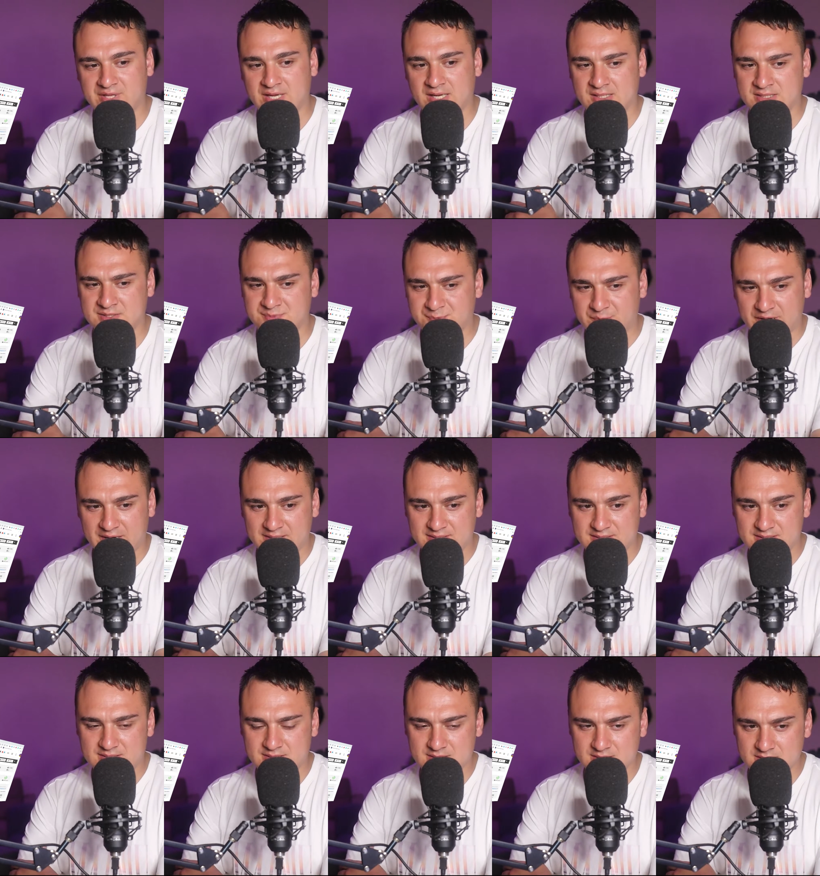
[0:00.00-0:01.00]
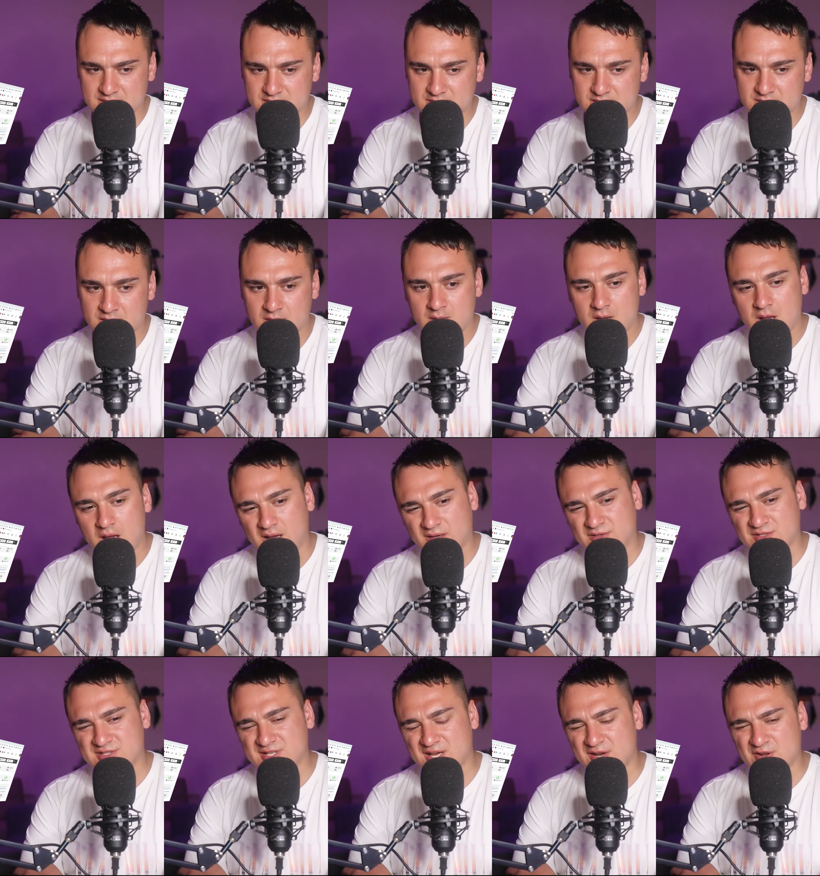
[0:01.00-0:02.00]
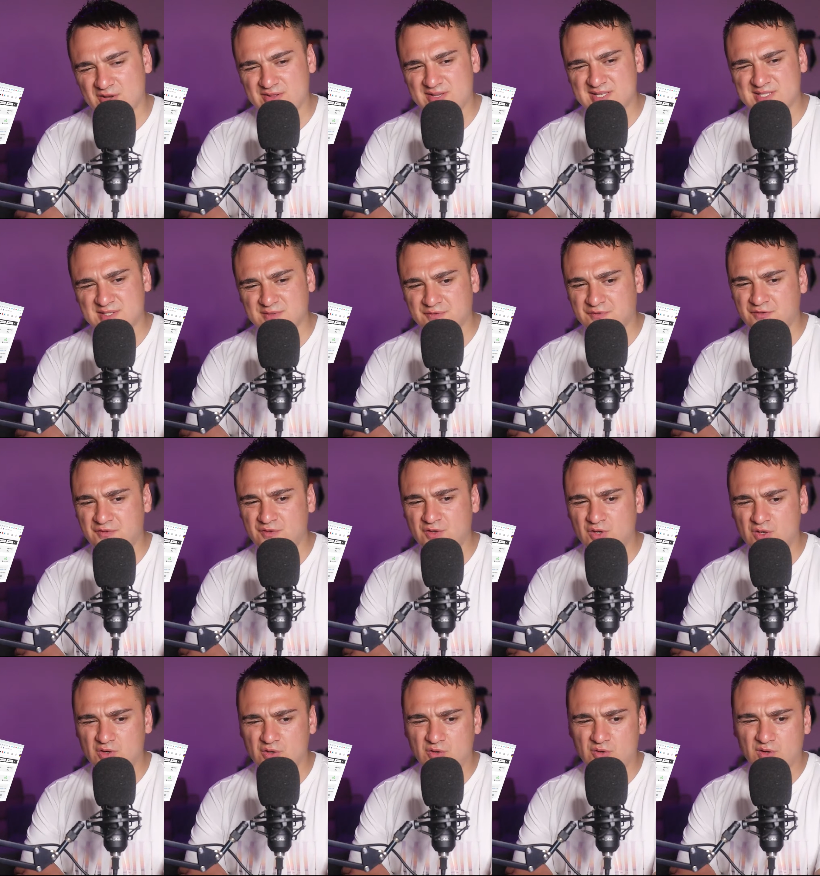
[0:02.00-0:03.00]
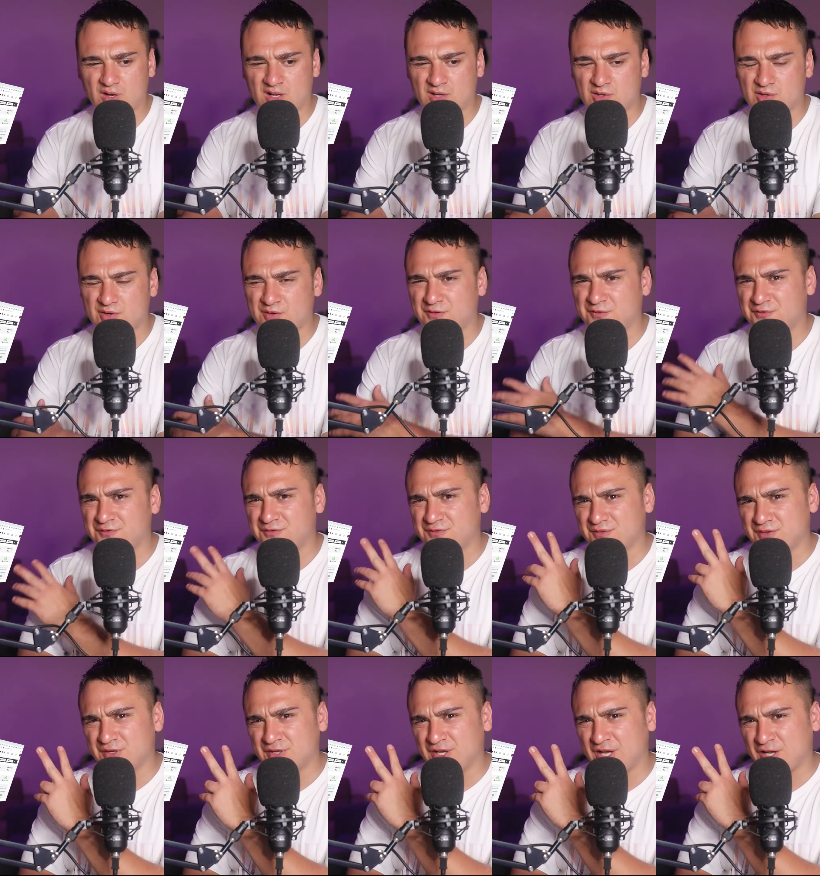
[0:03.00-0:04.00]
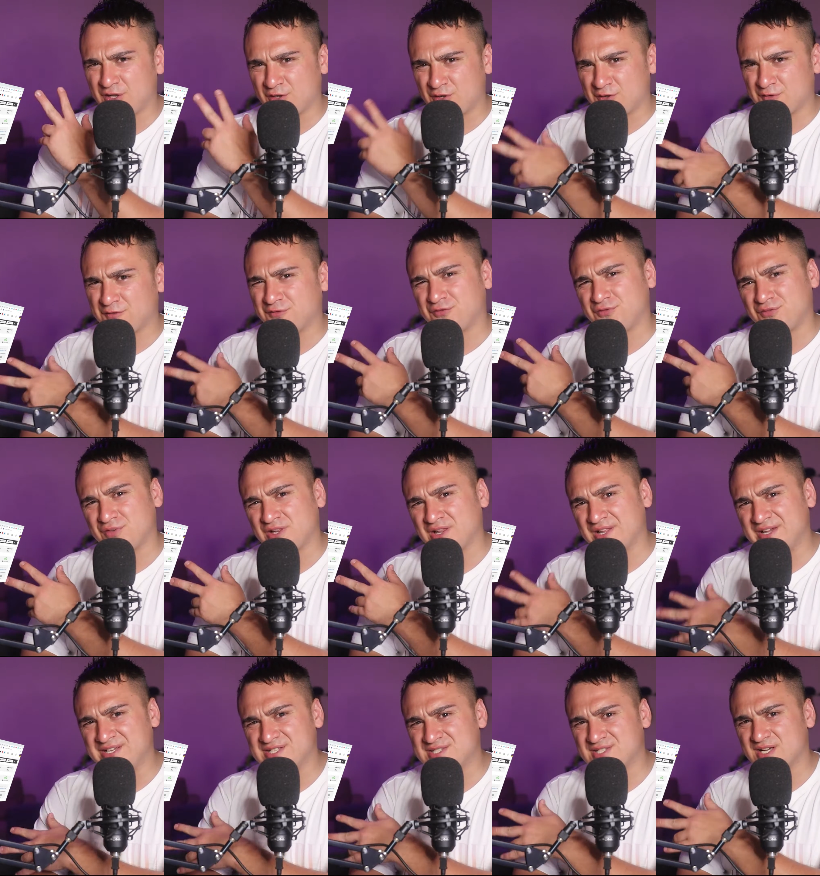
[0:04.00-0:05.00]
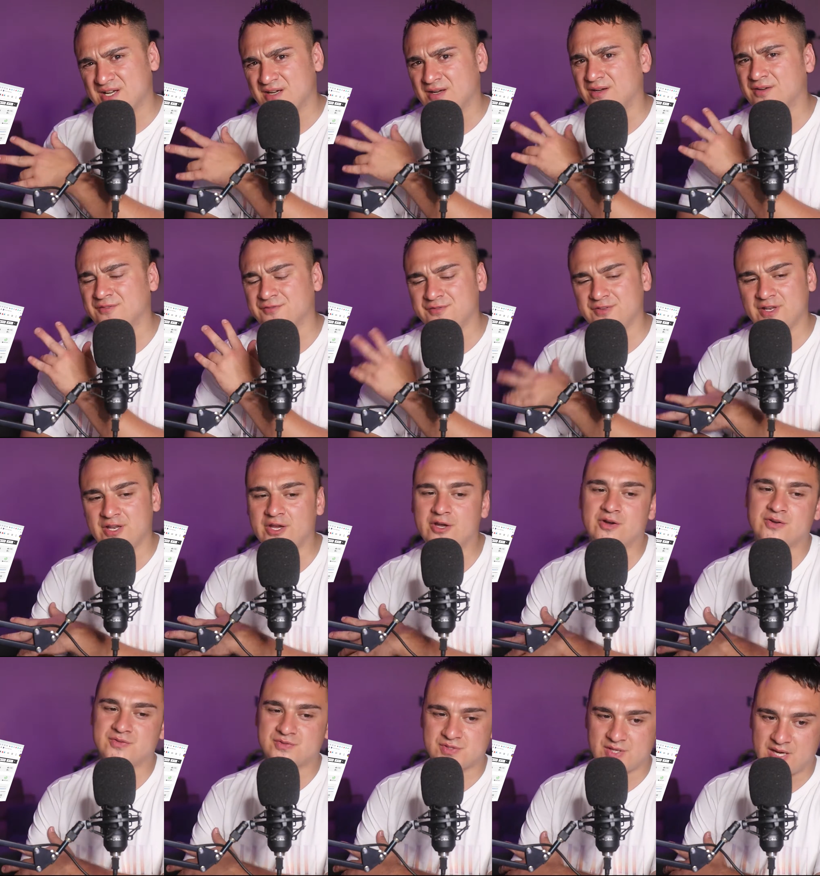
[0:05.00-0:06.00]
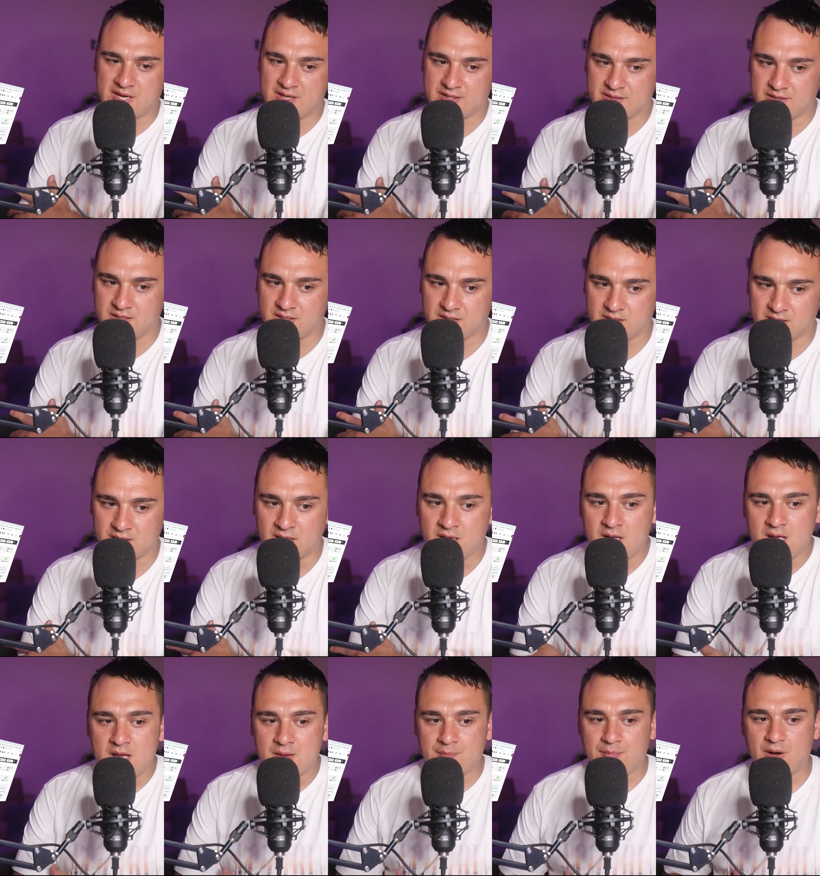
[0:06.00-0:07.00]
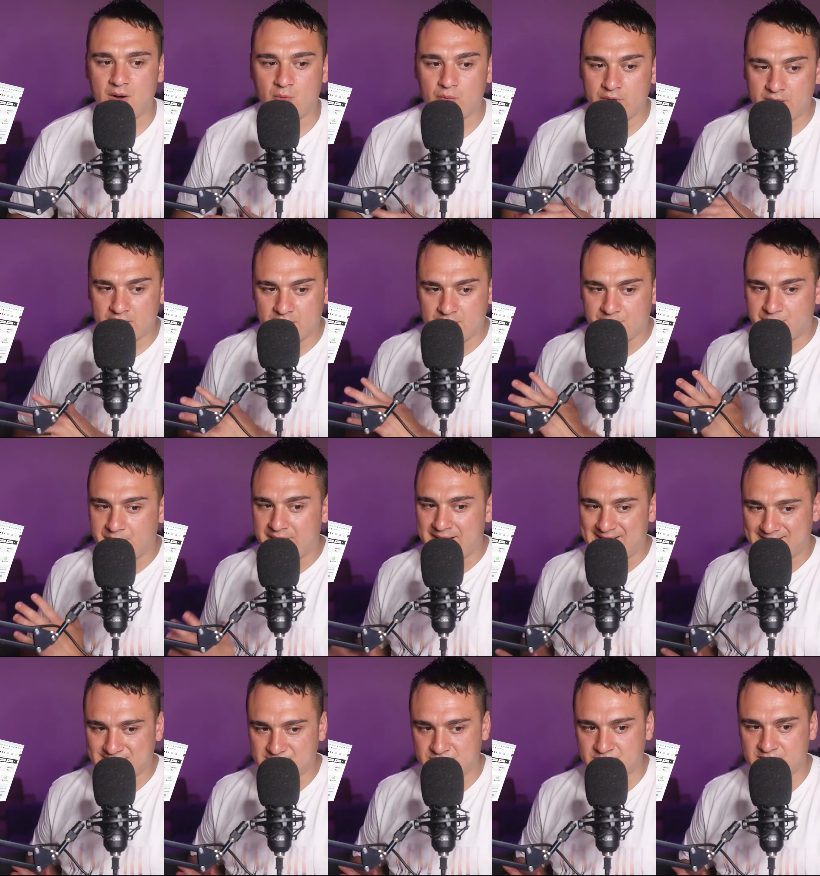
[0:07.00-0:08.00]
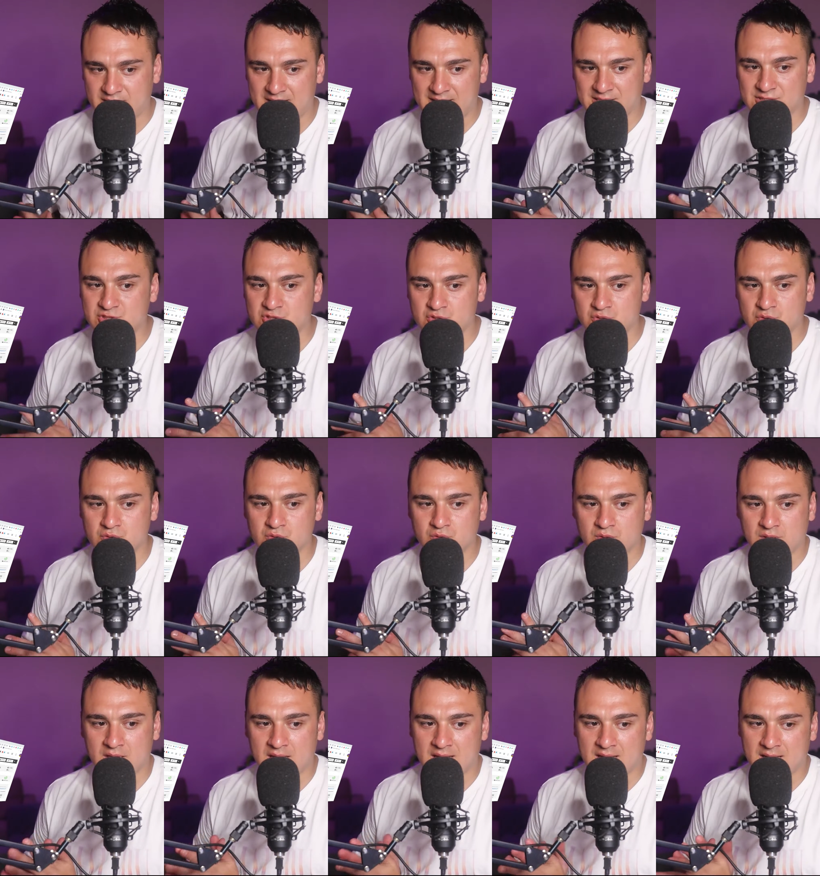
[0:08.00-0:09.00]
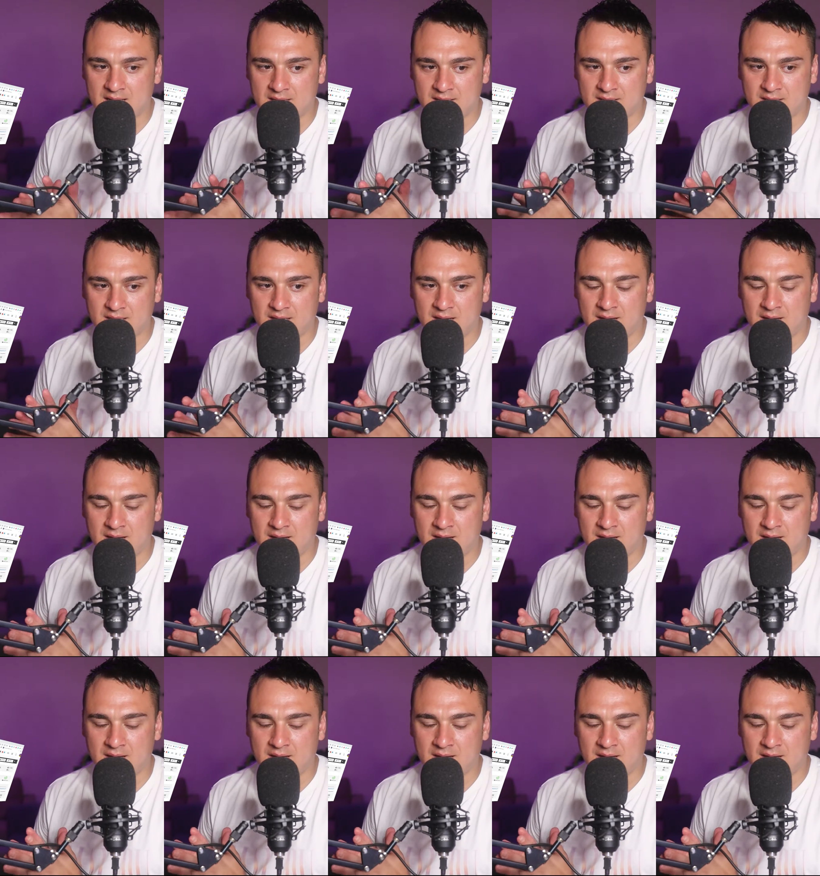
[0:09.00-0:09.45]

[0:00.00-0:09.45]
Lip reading: dance practices. Because I know there's a lot of Lisa videos out there, but we're gonna react today to